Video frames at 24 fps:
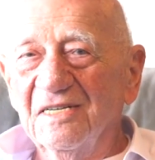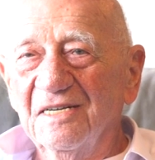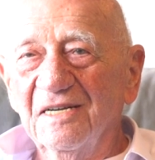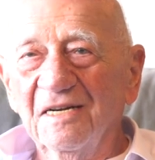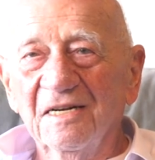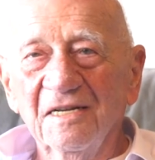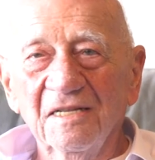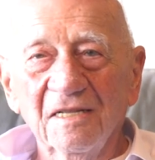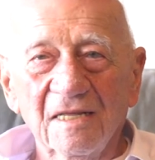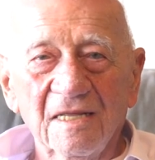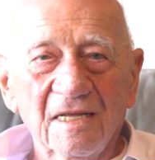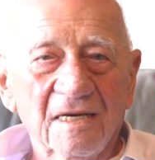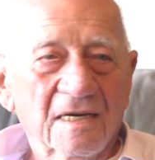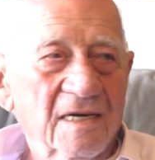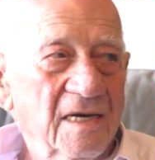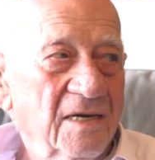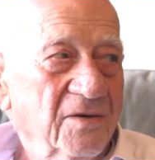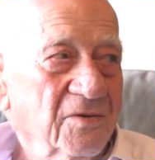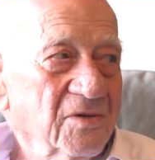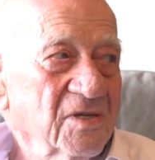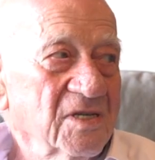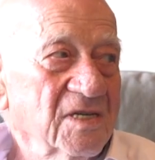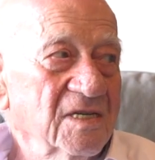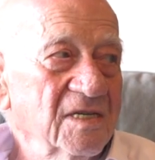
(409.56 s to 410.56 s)
He didn't think he
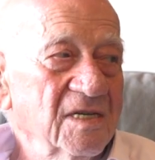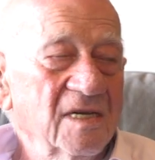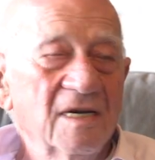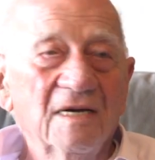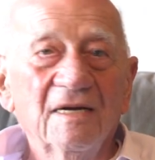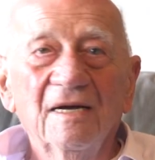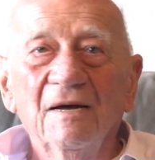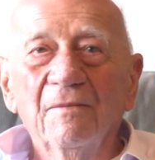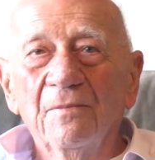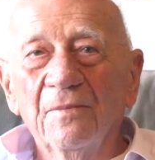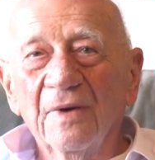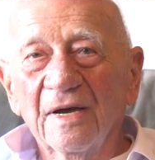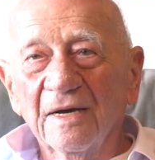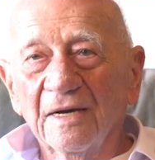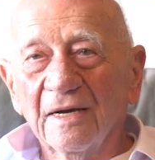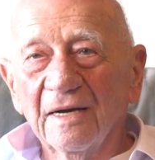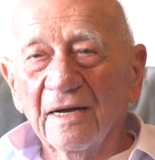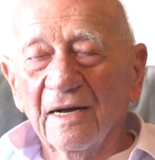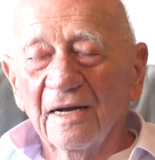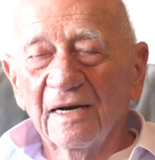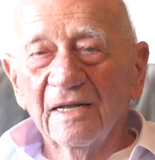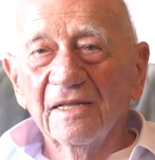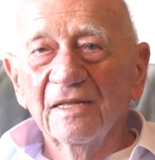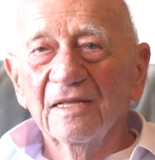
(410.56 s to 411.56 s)
was
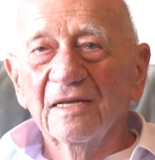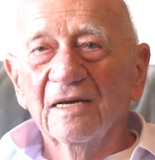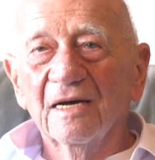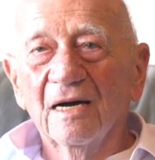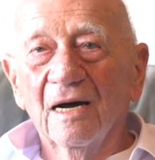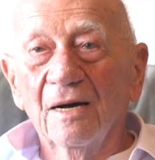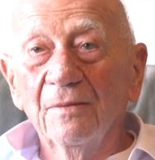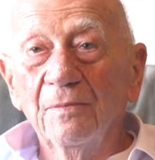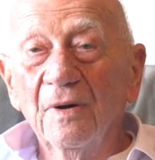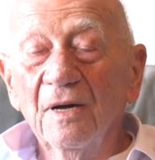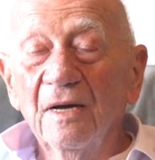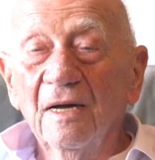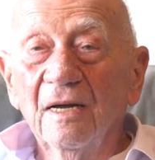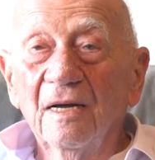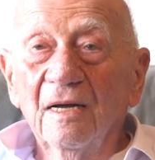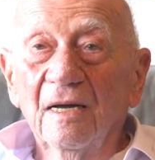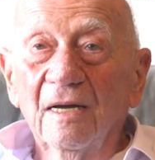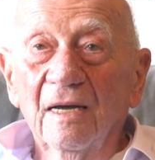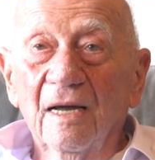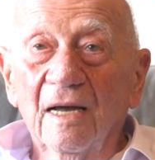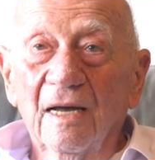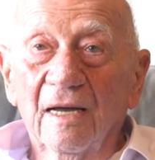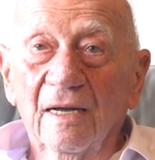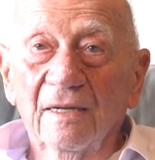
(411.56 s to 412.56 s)
making anything up.
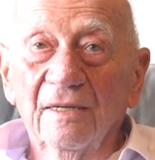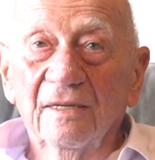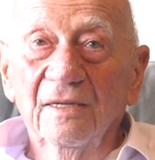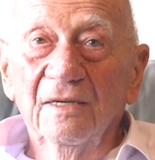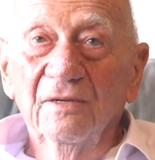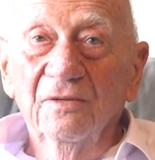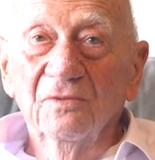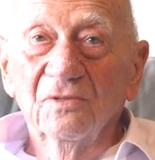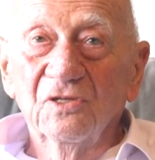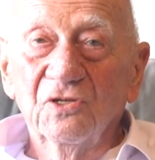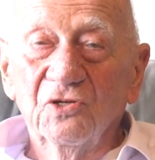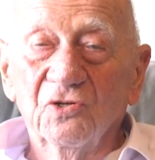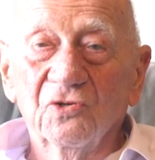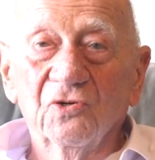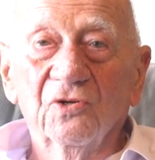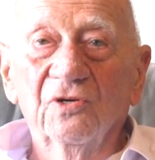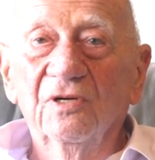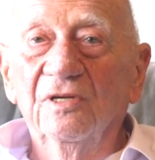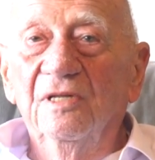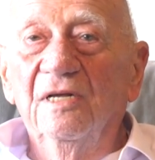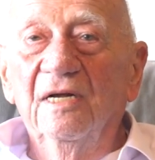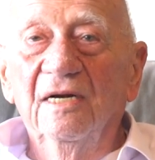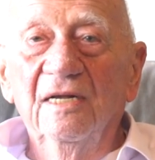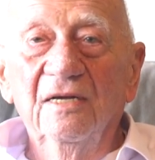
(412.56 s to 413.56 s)
And he was
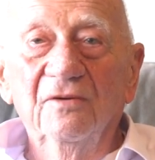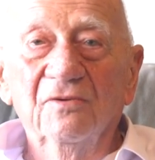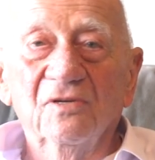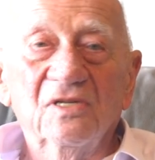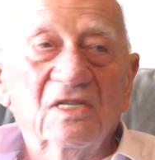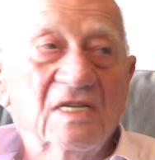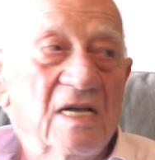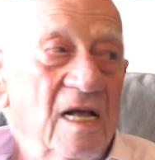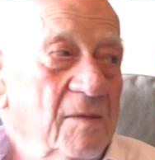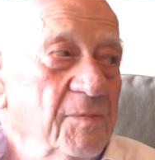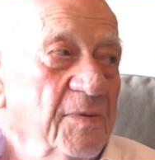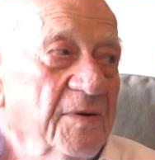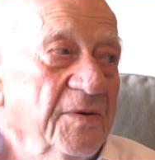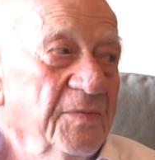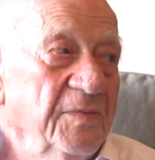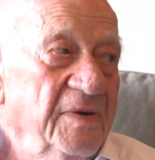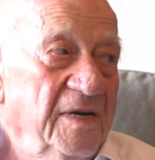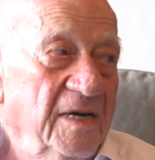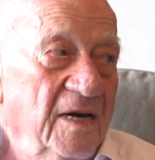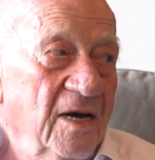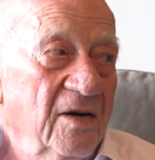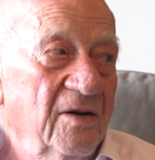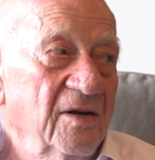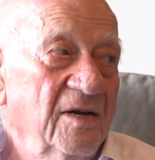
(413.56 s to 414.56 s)
sure that he was helping
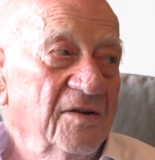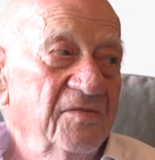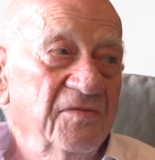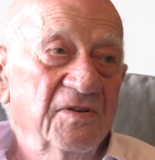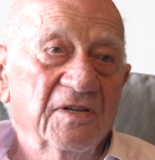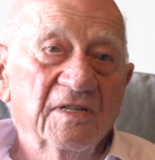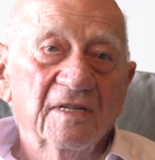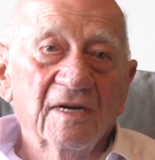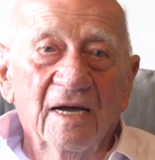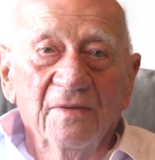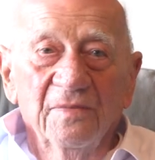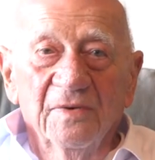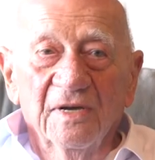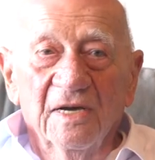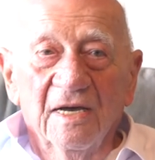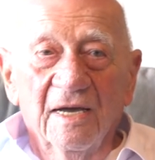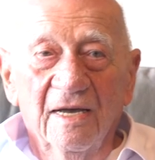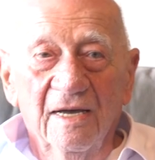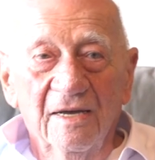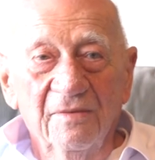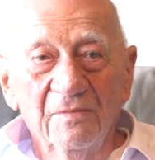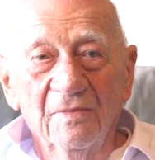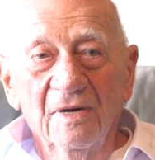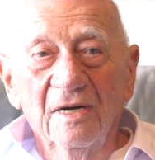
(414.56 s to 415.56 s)
me out every time he
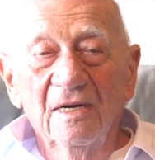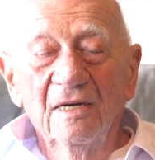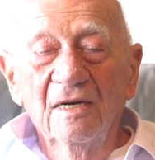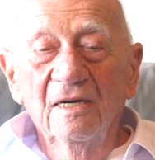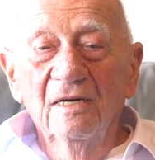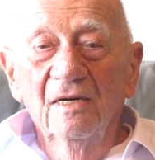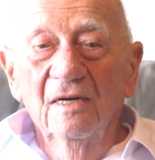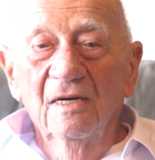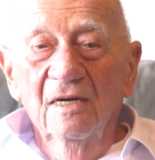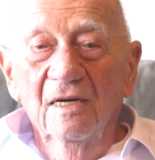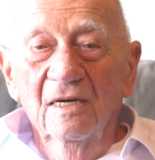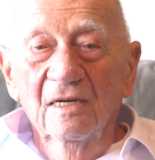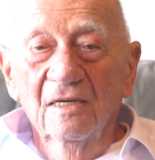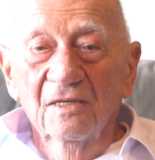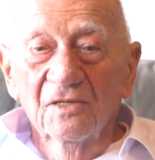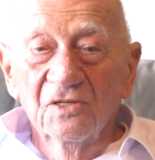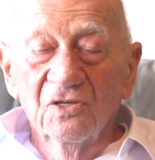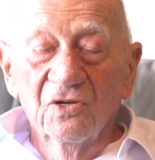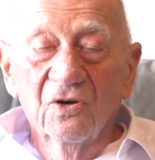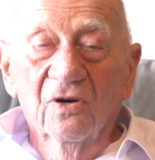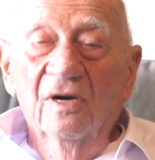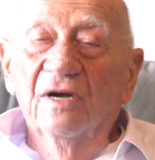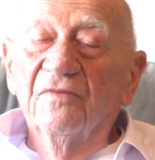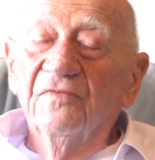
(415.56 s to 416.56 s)
came.
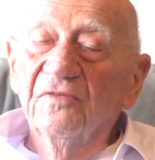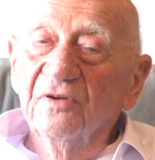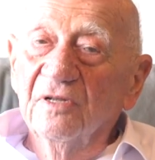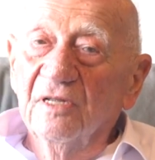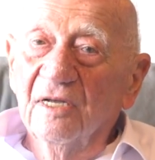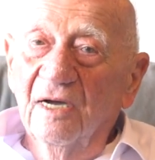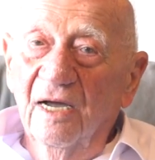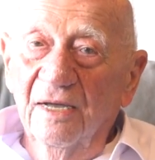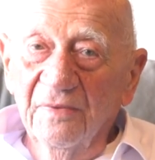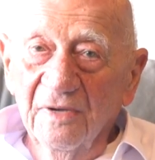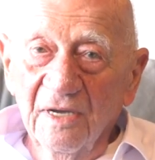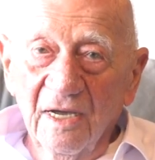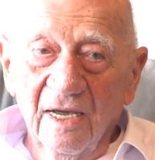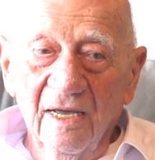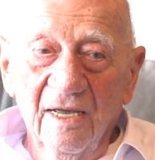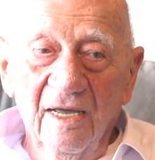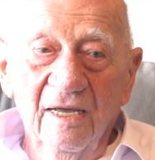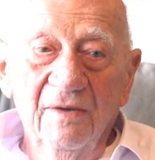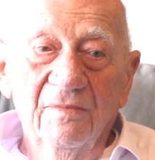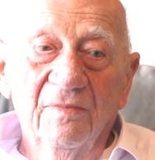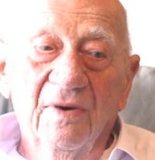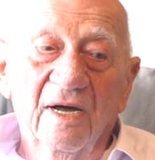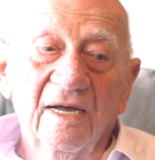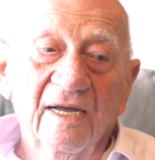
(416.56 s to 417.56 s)
So every time he
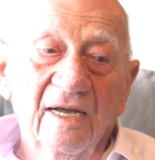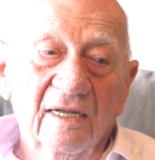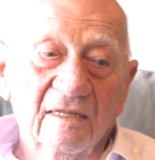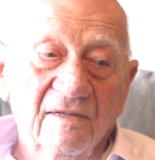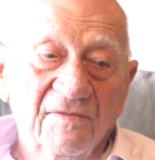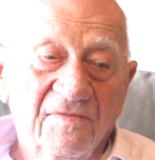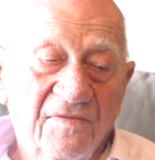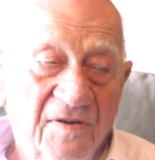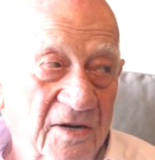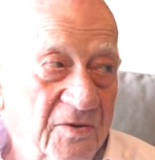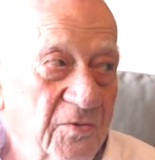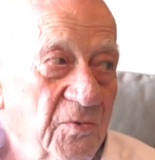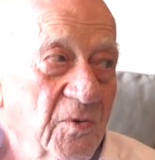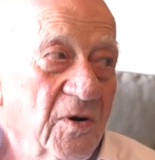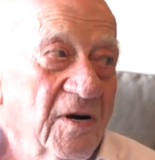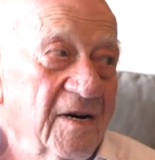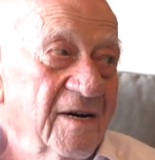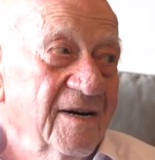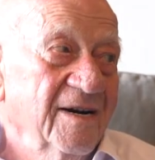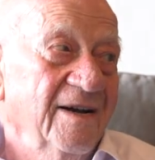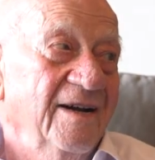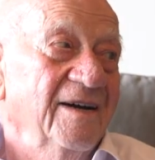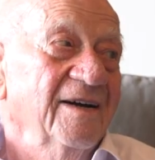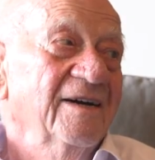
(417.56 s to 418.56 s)
came, I had to find
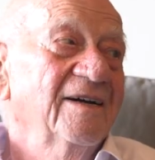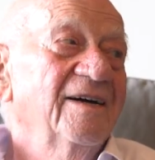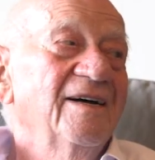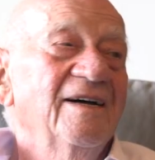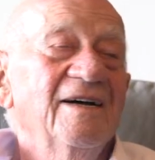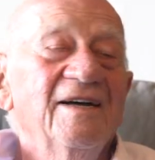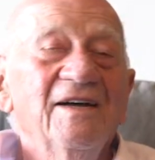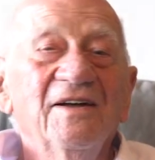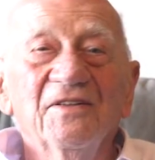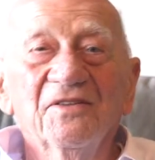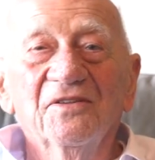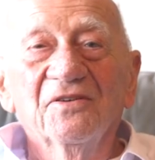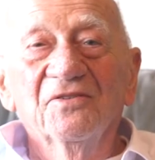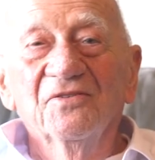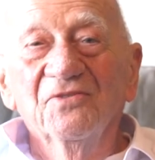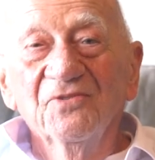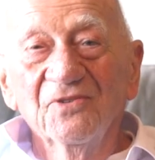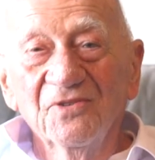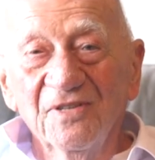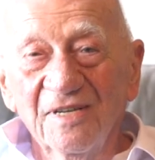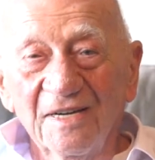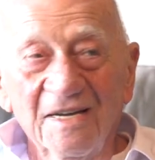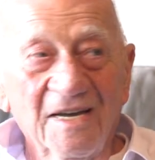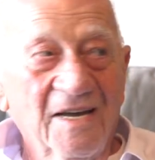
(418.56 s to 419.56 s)
work to
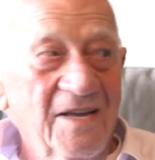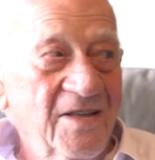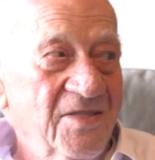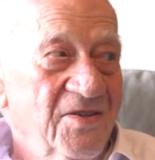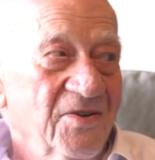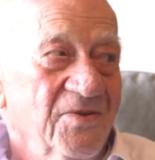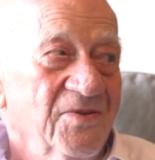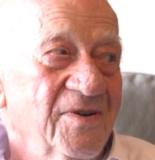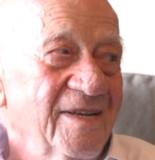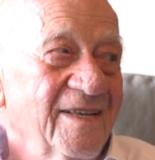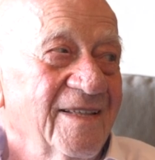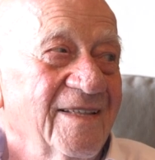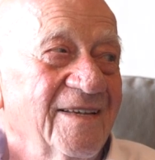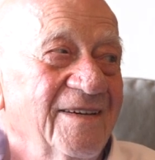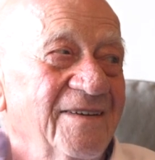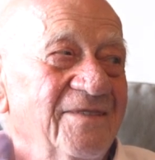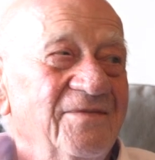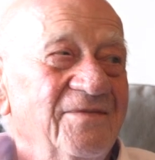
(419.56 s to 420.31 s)
do together with